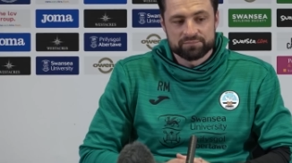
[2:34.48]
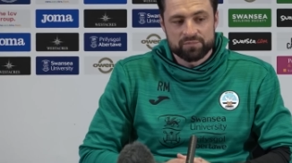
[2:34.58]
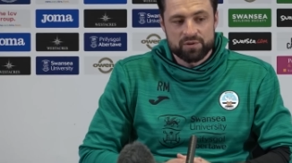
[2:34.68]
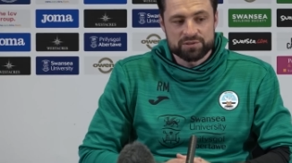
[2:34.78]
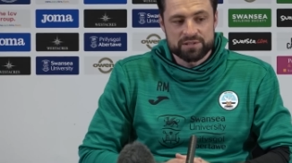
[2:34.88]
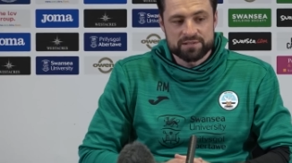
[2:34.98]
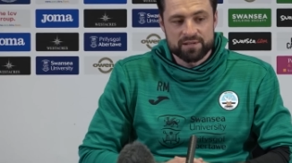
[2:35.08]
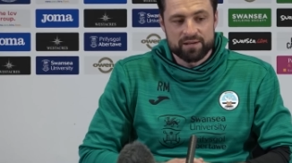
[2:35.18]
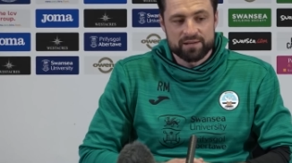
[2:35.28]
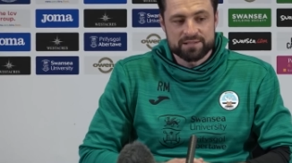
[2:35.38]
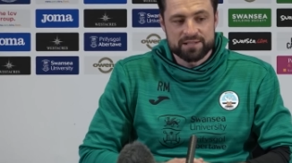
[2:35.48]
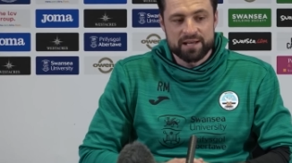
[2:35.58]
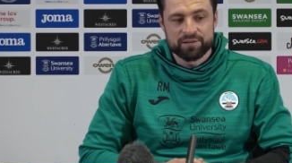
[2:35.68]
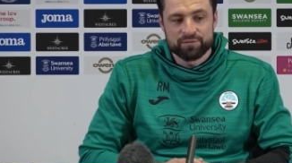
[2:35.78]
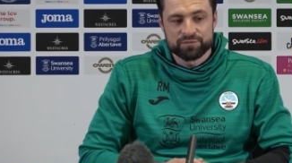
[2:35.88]
whilst it's uh, it's the
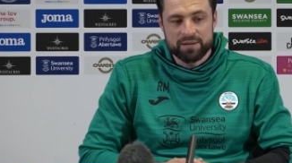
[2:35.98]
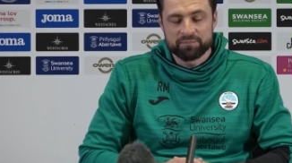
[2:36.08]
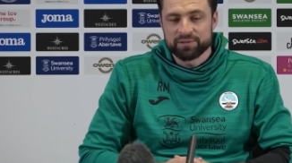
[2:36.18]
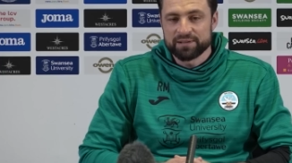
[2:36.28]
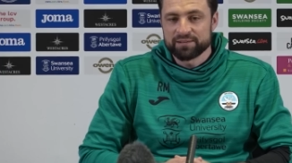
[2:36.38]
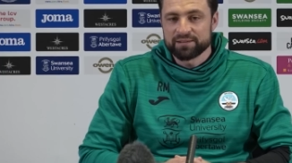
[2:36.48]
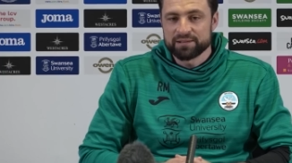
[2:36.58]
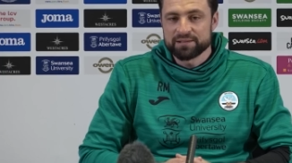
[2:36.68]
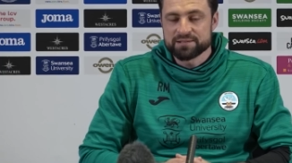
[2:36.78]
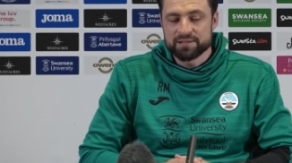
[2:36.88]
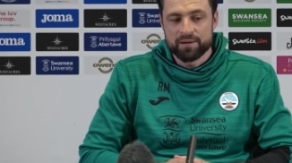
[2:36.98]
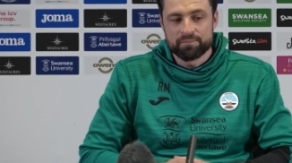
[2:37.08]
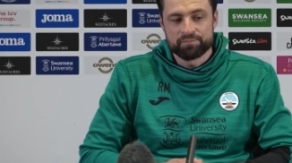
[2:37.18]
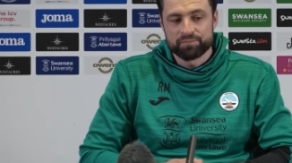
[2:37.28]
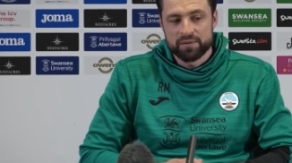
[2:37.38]
end of something, I think it's
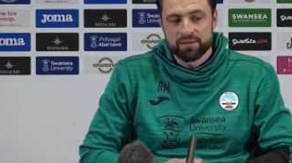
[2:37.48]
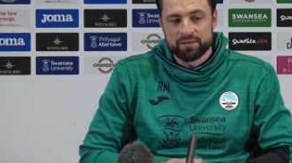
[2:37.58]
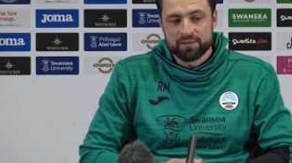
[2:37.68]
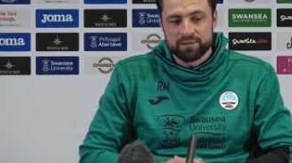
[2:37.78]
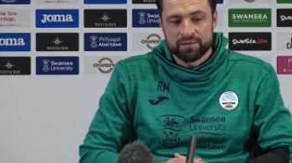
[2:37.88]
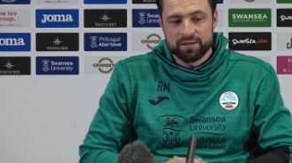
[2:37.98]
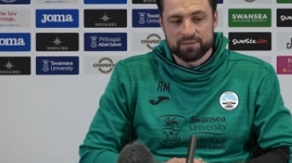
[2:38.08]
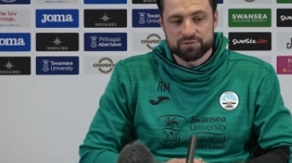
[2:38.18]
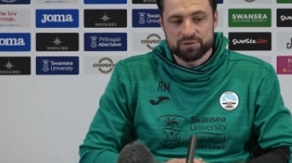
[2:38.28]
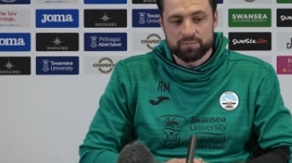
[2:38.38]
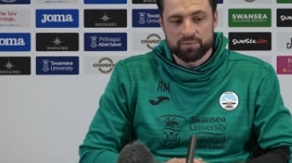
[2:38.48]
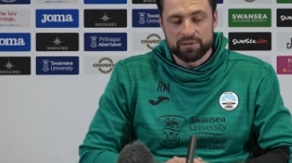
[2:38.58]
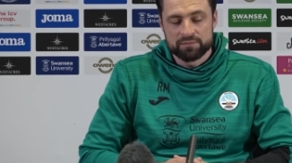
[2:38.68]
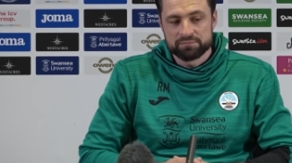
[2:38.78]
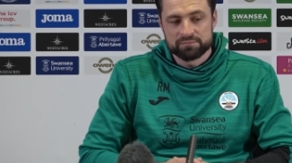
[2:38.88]
um, yeah, just a
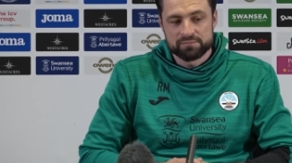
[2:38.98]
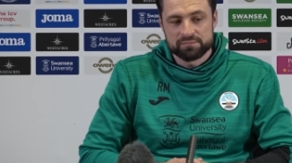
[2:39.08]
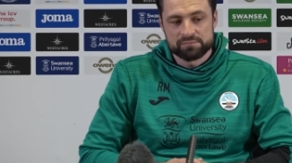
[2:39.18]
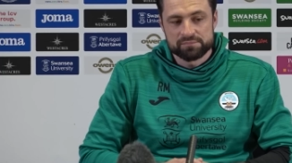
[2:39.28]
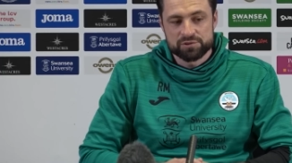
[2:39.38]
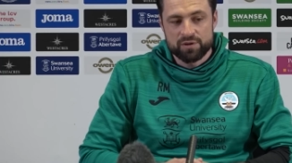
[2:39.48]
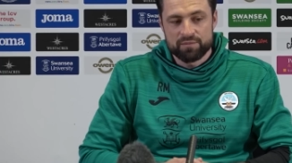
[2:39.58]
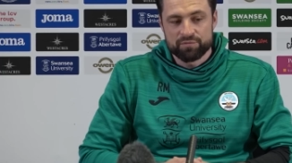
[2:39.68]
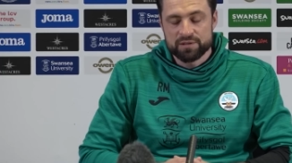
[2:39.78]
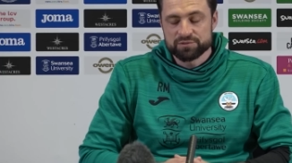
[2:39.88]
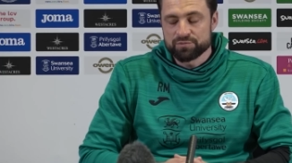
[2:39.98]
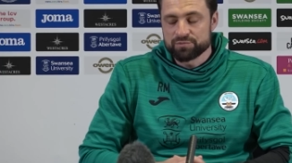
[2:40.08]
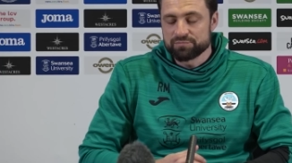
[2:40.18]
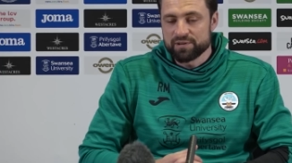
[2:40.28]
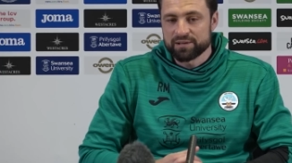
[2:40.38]
brilliant time for us to all
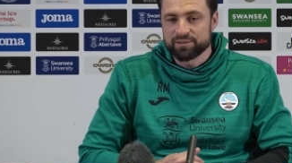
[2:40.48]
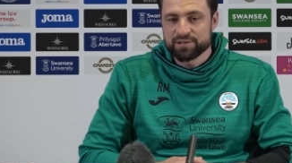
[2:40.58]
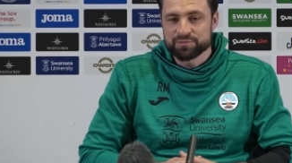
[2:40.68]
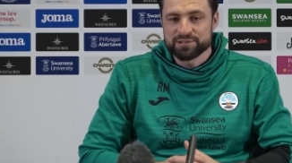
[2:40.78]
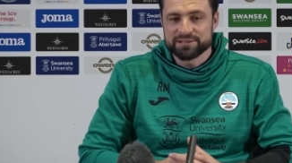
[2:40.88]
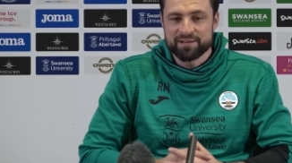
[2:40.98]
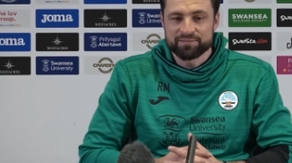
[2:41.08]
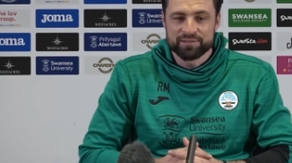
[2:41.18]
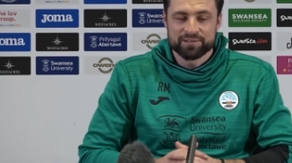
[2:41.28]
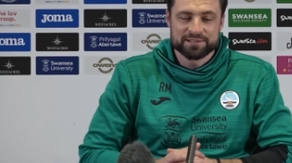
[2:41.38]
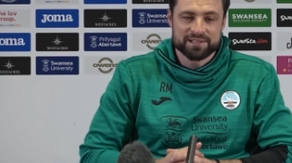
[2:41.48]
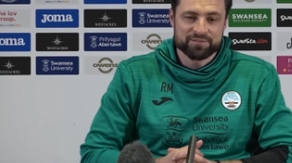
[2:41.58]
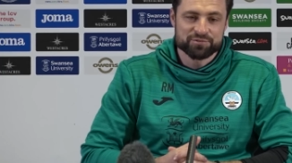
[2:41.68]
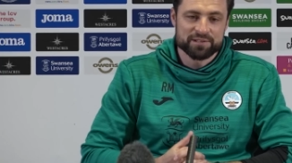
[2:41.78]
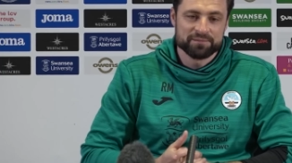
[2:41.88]
recognise what he's done for his
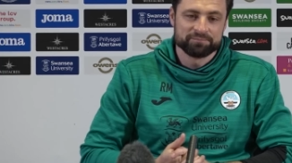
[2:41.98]
country.